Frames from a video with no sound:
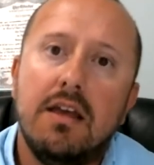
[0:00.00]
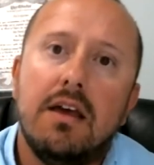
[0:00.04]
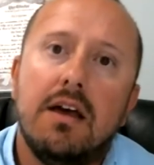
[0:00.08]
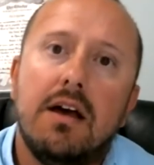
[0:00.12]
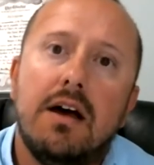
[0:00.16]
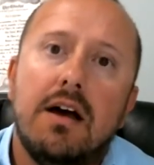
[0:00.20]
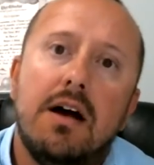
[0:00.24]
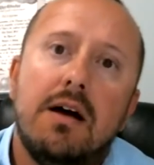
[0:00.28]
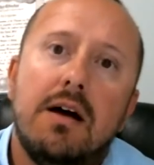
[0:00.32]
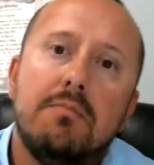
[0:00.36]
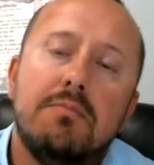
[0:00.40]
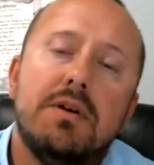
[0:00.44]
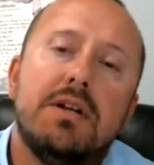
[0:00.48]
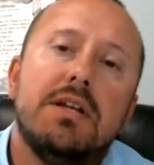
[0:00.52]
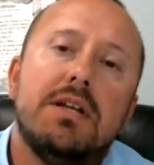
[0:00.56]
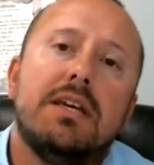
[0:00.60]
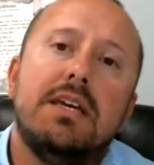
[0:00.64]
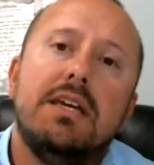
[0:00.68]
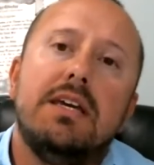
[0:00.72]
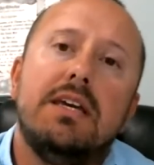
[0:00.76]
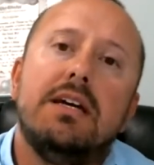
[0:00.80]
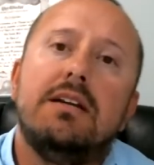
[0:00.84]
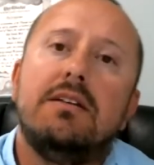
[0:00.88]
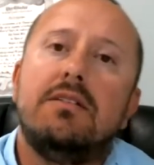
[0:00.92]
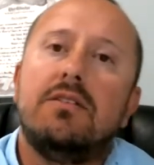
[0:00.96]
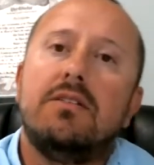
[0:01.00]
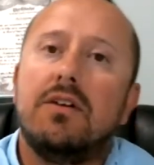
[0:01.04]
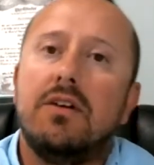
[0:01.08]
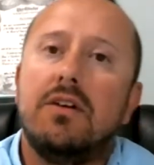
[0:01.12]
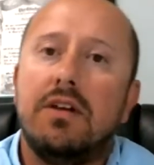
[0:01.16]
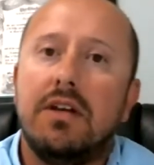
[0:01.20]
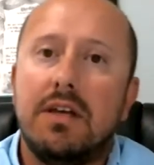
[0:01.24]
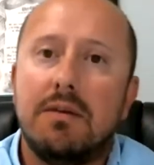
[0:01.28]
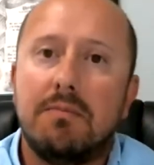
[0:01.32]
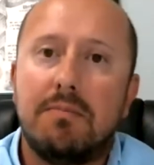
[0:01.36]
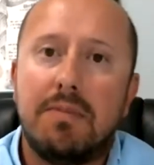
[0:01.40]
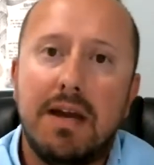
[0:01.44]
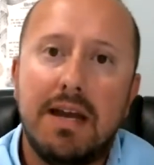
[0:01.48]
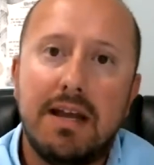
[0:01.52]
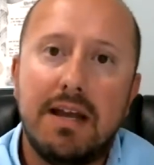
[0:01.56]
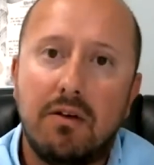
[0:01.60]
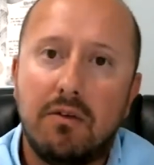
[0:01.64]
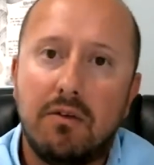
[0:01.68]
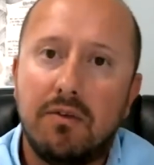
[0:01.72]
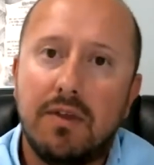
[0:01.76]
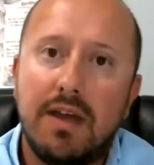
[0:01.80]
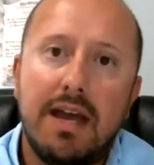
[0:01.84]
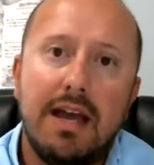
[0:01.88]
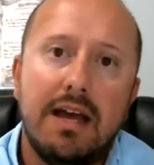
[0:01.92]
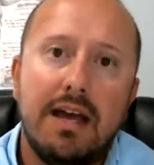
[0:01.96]
But again, you're going to get paid
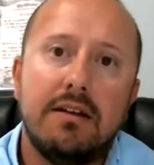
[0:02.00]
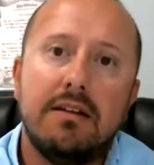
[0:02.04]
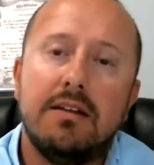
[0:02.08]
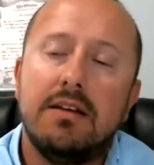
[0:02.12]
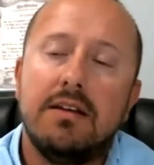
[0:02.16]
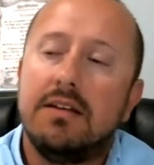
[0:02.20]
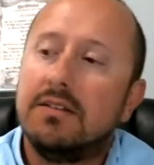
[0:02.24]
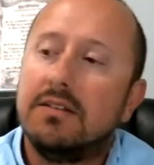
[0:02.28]
on that